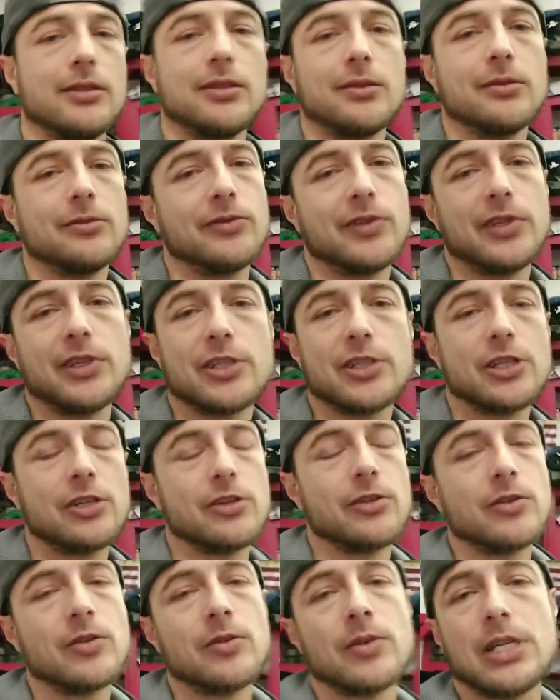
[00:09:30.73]
you know finishing
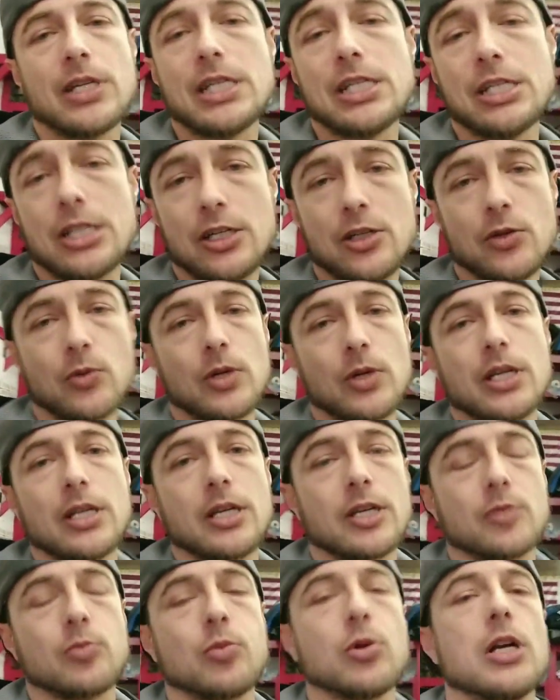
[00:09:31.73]
your own
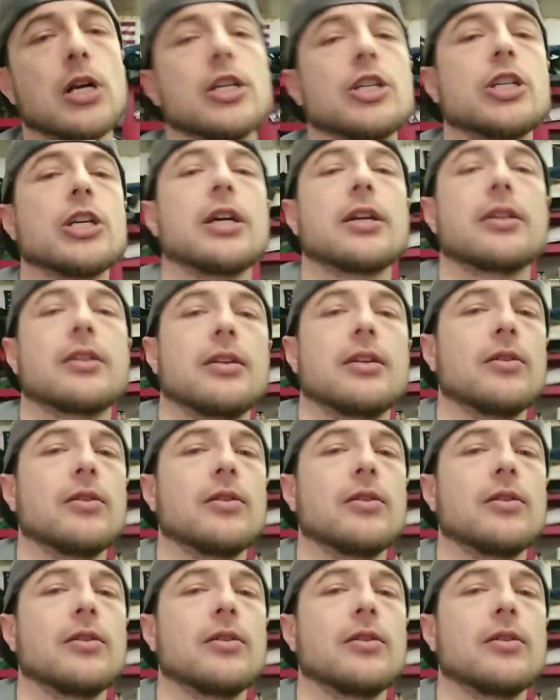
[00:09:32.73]
EJ20X project.